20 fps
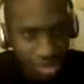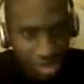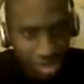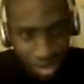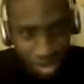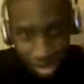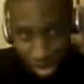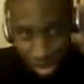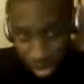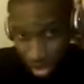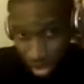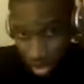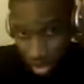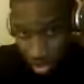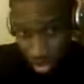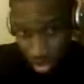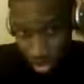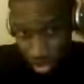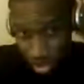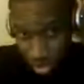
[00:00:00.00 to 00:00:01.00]
Ah,
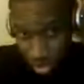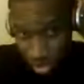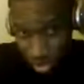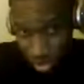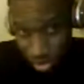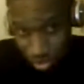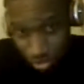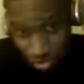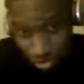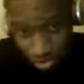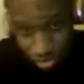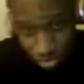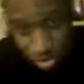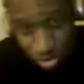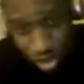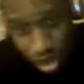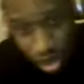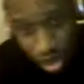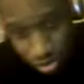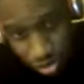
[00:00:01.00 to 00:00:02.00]

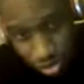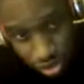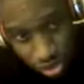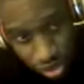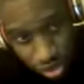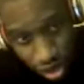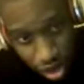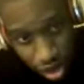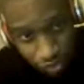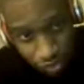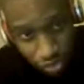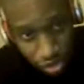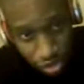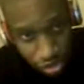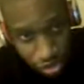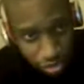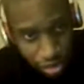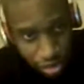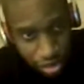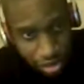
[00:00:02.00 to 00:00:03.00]
that was
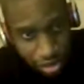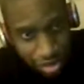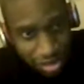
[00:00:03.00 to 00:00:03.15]
convoluted.